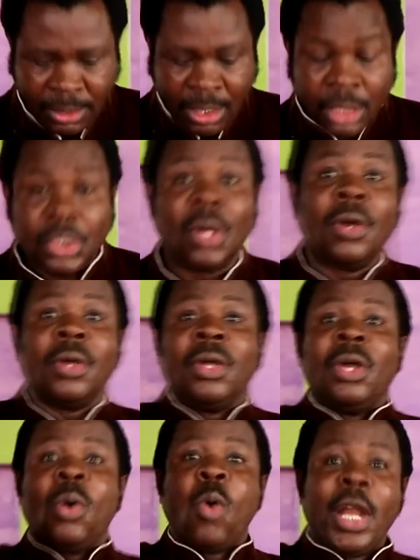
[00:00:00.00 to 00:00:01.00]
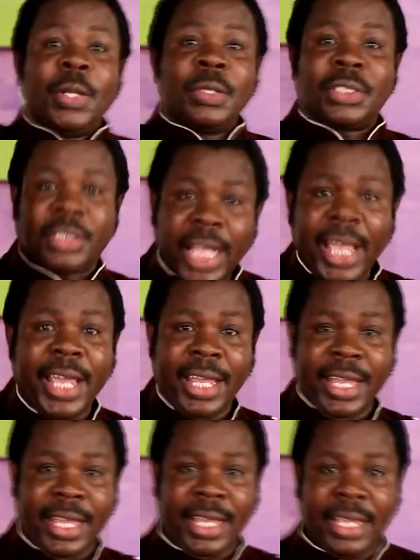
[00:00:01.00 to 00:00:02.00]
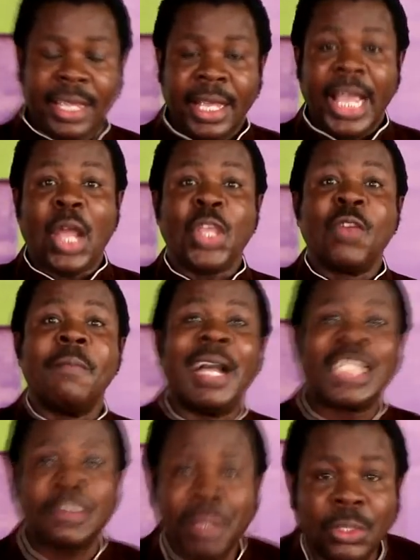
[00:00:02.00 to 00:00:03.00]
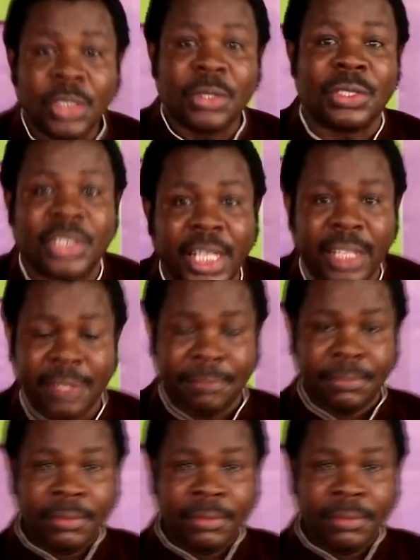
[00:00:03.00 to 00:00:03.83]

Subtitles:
So, when you say, you must mean what you say.